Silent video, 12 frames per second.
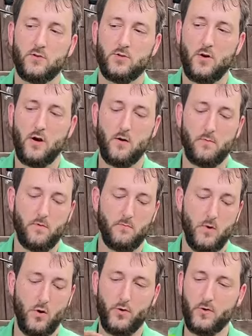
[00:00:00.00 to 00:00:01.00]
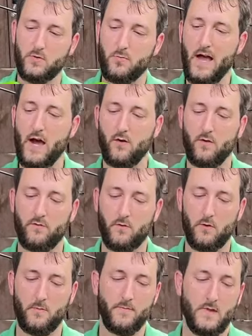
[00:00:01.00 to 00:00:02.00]
sharp, The motor's
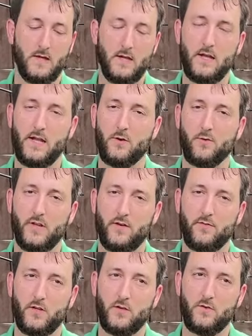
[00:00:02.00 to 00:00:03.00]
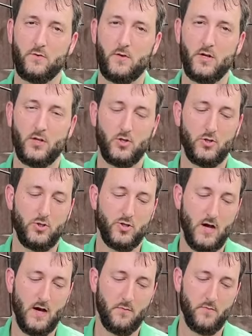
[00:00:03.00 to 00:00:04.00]
powerful, and it will definitely do a good
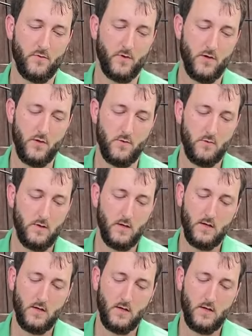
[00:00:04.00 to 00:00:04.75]
job for you.